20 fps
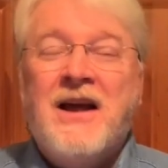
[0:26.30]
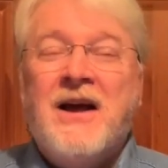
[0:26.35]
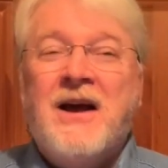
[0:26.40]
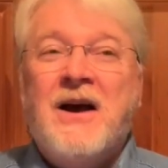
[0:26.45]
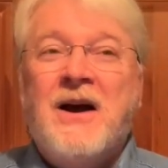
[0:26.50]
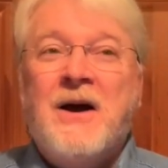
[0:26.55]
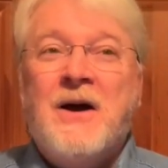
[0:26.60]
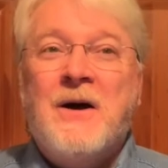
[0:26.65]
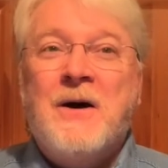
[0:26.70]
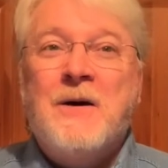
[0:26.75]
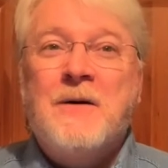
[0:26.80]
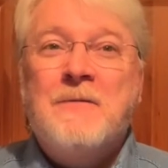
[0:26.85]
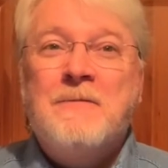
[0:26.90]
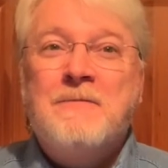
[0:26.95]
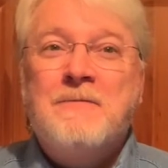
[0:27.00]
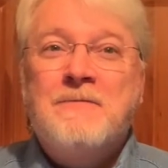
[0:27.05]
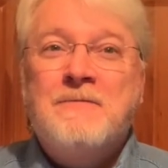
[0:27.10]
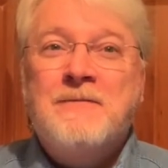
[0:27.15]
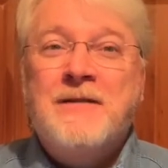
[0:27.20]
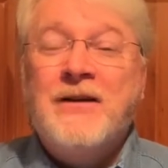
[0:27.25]

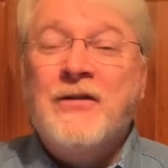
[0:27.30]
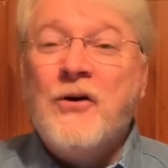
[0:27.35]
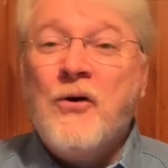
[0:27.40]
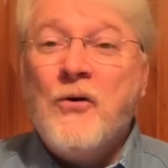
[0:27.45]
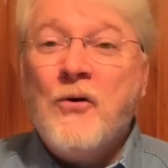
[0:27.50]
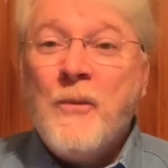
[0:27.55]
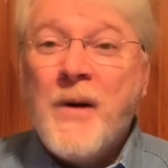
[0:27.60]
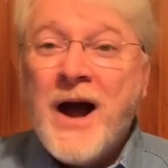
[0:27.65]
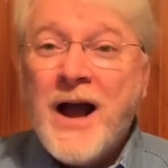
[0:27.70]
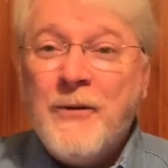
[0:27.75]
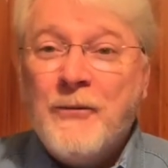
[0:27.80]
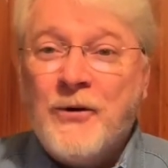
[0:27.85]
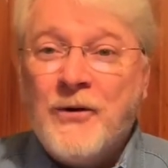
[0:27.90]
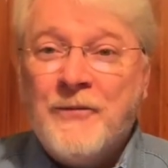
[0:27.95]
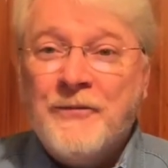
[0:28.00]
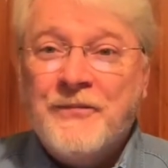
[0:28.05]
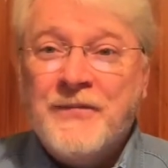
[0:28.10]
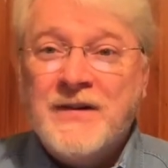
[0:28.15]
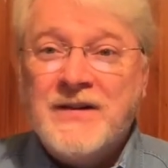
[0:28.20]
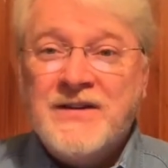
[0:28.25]
um, in the whole Bible.
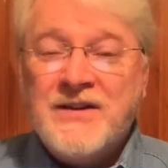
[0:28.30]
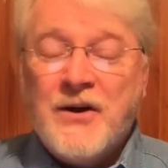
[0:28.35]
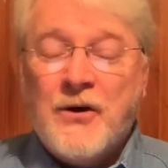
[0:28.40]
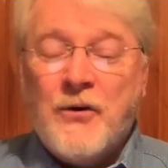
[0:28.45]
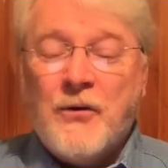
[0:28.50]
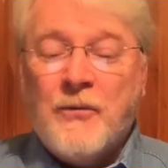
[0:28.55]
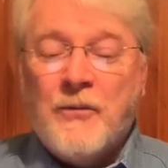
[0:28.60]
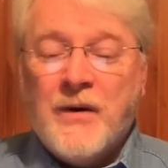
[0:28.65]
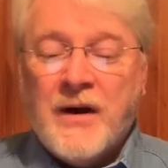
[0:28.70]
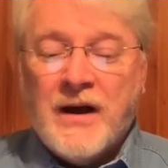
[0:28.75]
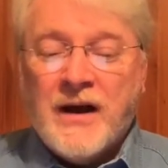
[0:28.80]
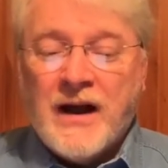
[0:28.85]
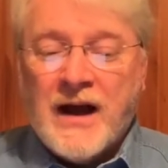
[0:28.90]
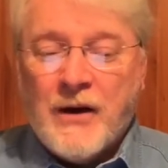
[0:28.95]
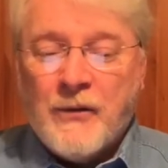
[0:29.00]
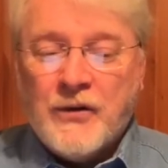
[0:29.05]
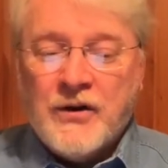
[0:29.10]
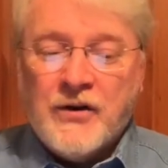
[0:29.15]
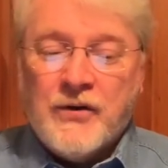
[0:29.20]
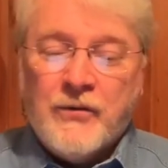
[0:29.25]
So I
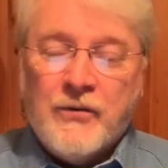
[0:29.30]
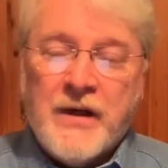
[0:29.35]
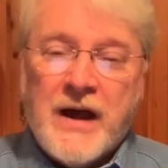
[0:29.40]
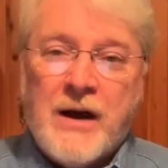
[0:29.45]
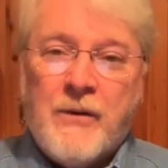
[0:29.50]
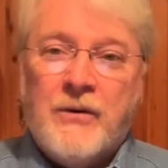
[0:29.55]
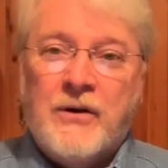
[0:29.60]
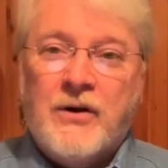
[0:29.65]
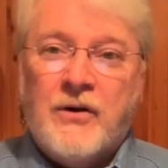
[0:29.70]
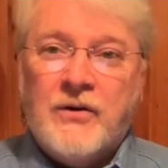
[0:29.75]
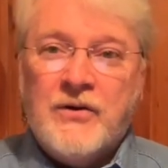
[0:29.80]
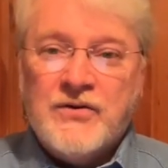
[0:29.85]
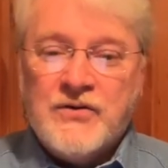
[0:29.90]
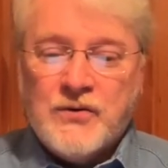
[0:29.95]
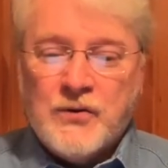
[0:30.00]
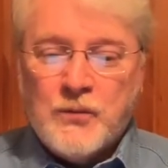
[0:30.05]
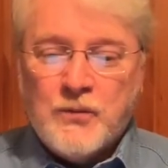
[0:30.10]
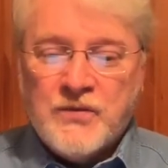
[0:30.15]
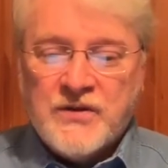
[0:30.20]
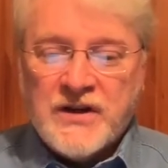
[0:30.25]
want to do that one on a
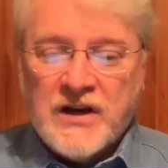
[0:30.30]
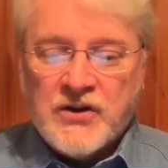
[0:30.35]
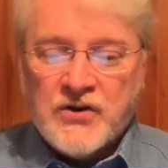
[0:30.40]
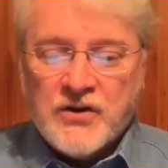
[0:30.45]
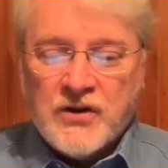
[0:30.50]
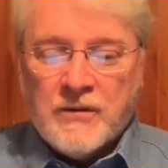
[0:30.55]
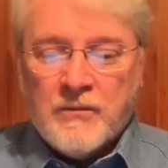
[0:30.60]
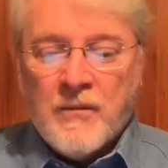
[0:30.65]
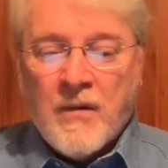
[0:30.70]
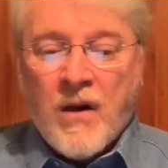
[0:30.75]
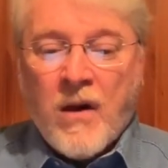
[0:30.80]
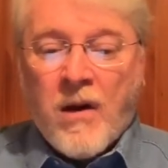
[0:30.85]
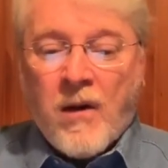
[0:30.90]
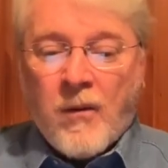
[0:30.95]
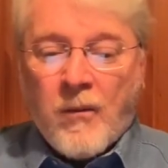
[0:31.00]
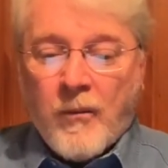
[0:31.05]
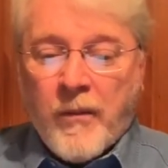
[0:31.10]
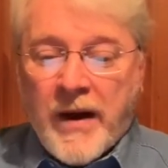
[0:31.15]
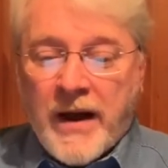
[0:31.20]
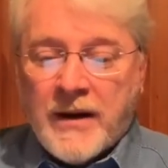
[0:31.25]
Zoom session.
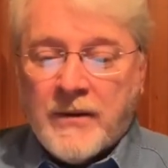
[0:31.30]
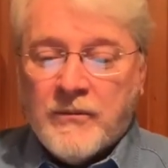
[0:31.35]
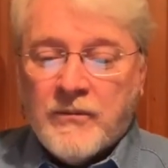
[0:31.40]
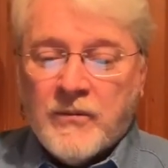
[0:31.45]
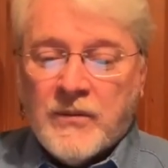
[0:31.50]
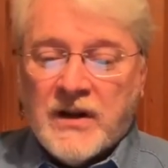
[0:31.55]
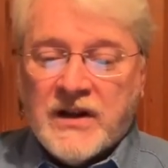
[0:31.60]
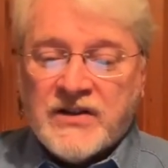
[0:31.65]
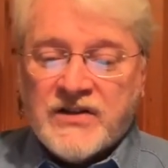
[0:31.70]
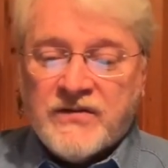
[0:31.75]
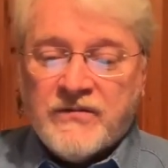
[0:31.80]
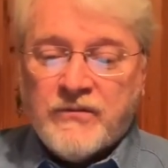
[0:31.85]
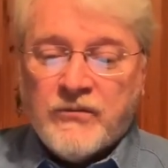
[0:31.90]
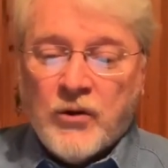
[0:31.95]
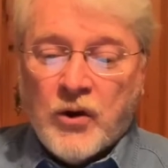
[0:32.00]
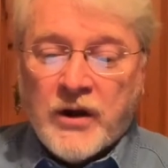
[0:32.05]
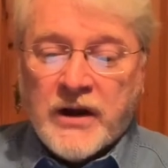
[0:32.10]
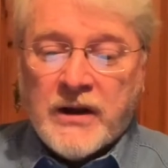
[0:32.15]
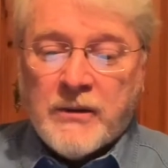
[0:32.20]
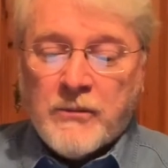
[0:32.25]
But let's
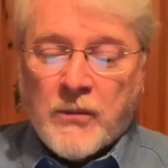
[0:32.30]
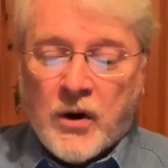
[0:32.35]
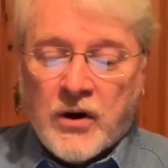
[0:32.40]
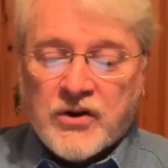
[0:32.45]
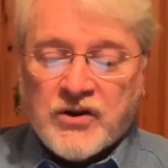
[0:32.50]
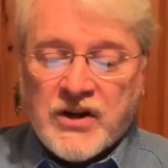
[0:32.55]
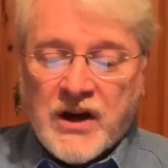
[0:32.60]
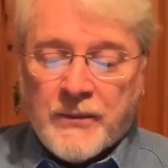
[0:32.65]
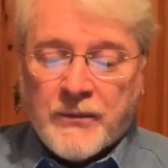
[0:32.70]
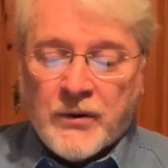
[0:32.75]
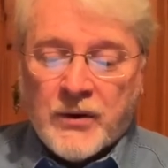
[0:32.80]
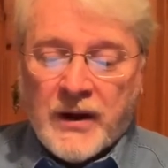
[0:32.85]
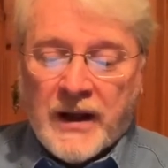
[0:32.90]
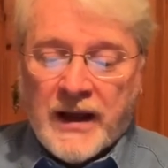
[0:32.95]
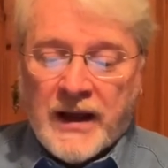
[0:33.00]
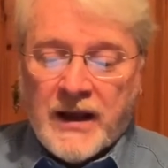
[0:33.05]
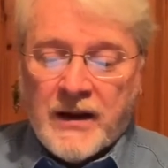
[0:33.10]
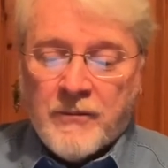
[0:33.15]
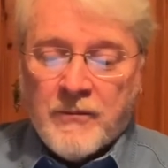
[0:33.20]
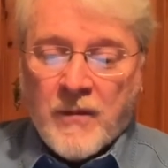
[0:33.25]
look at Mark chapter
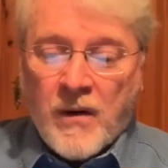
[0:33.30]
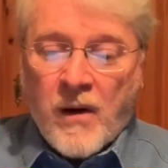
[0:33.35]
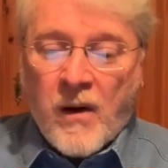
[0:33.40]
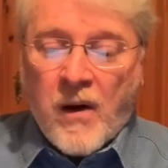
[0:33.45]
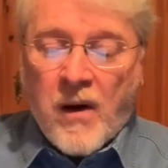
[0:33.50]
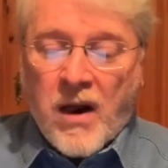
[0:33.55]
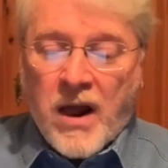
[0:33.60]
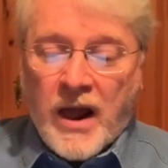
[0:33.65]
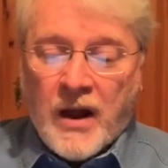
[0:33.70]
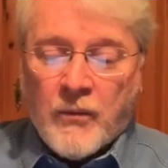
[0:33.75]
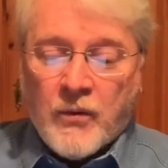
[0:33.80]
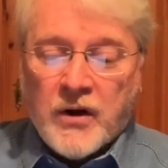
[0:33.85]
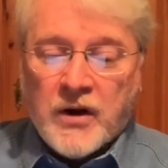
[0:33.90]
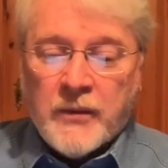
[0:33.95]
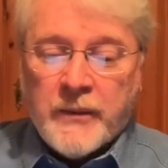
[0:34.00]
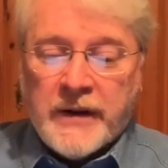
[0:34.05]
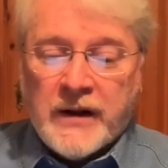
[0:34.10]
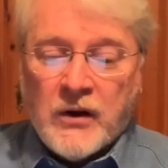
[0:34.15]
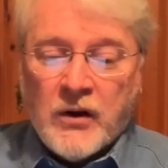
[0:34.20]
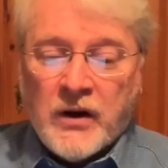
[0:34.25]
8, and we're going
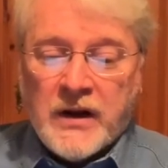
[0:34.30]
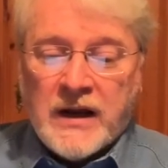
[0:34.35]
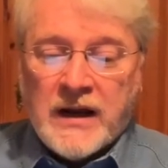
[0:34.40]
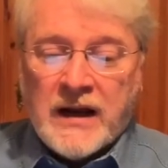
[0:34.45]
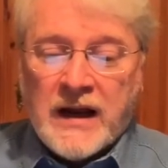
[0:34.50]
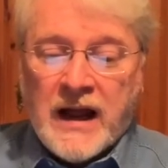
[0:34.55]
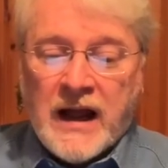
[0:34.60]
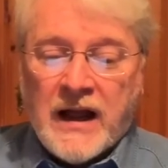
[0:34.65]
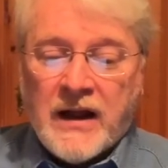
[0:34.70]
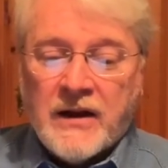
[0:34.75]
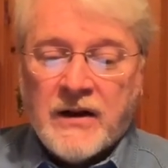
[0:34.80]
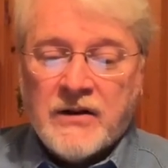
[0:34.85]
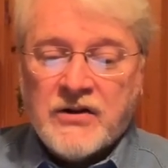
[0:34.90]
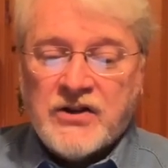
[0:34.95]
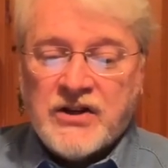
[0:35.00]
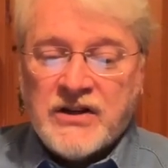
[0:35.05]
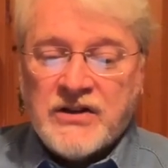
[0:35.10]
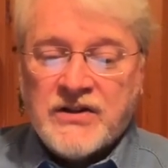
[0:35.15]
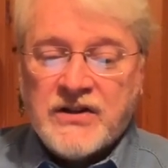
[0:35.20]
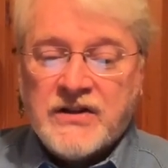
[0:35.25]
to be looking at
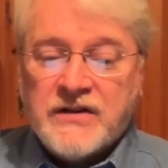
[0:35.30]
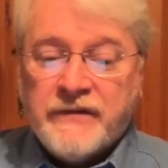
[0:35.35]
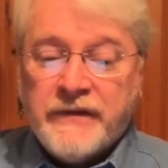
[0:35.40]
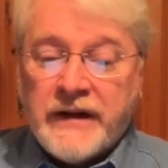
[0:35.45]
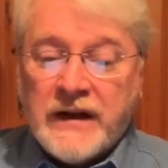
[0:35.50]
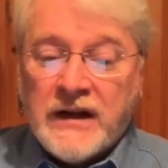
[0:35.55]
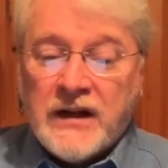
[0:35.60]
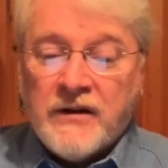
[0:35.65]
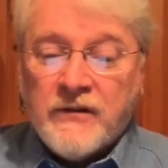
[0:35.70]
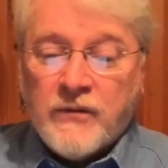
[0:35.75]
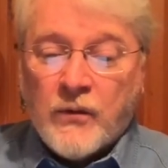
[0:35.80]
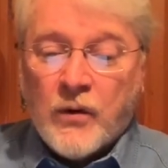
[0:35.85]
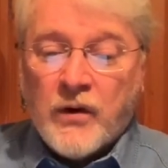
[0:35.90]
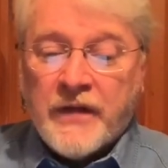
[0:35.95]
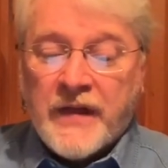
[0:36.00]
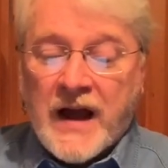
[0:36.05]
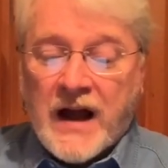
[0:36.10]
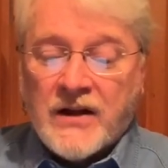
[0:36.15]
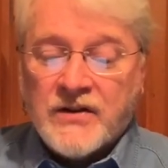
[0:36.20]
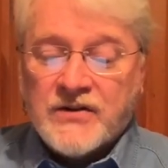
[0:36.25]
Jesus feeding
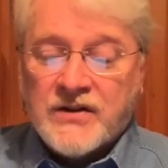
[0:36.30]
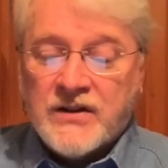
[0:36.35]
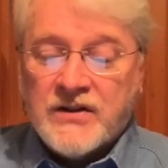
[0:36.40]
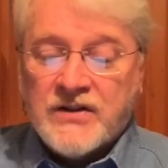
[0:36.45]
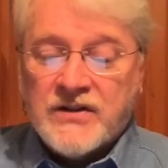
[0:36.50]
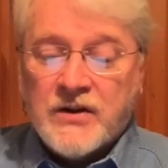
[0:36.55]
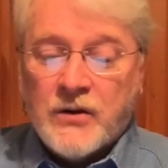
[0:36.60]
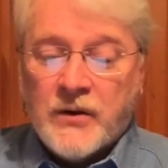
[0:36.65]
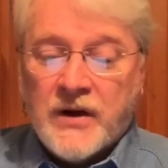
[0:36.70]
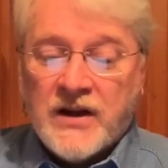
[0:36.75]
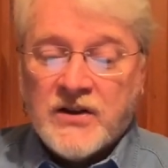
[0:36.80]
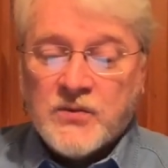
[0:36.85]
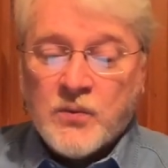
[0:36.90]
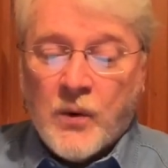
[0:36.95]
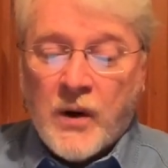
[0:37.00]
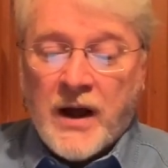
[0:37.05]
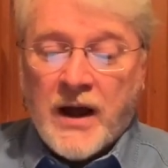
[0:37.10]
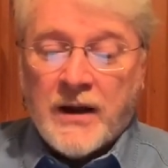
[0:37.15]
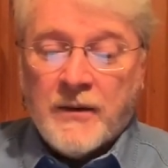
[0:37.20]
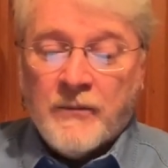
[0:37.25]
4,000. So guess
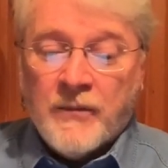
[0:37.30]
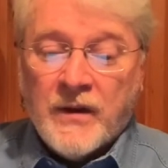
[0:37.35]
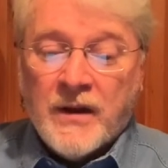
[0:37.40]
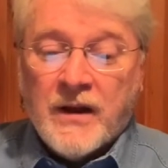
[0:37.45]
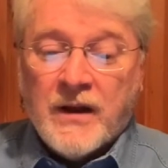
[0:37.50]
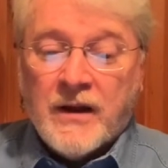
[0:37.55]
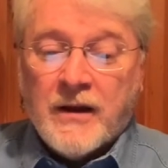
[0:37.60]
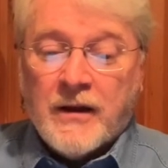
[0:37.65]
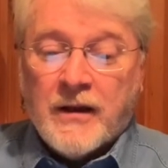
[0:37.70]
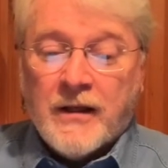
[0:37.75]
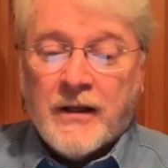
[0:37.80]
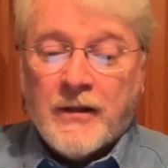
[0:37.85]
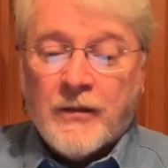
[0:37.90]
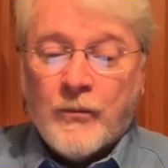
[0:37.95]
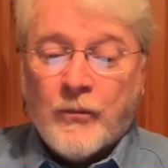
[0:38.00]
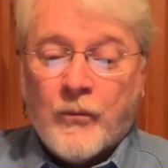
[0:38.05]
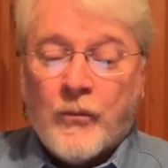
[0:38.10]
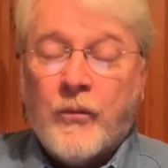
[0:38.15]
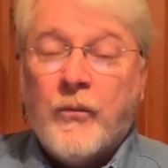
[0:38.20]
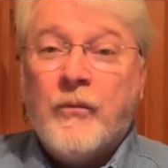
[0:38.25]
what?
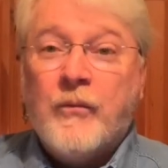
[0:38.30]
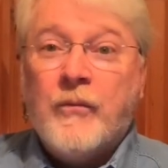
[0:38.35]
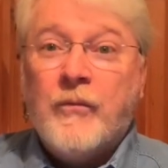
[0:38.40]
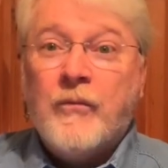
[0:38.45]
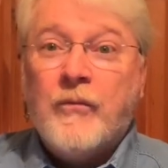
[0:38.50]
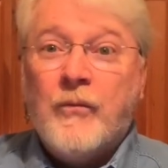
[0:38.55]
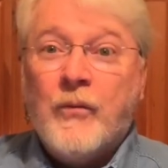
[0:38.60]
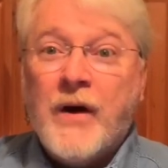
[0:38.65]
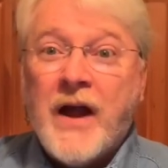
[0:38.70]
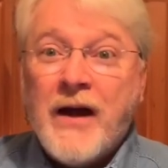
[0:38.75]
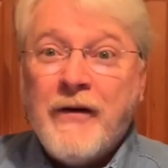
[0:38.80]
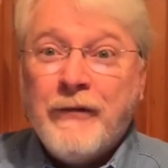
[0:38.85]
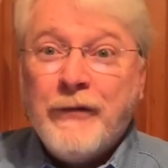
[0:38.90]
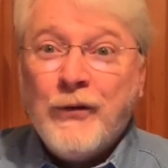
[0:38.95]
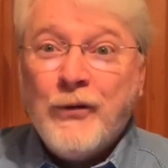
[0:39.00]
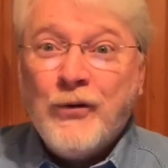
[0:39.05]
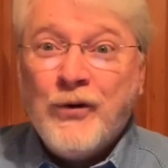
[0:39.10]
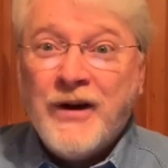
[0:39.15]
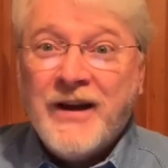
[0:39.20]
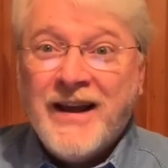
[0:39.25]
We have
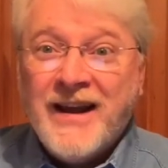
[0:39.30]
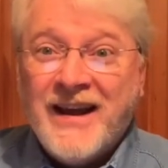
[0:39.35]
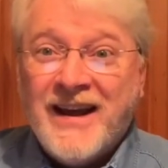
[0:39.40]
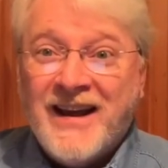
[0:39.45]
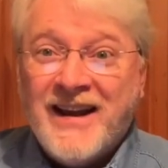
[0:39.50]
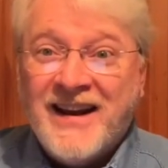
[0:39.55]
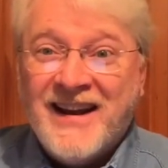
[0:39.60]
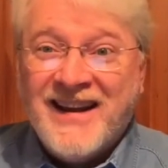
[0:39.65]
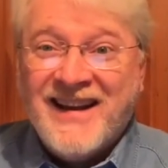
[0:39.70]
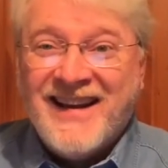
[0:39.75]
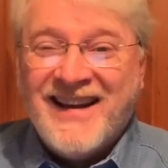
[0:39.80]
food again.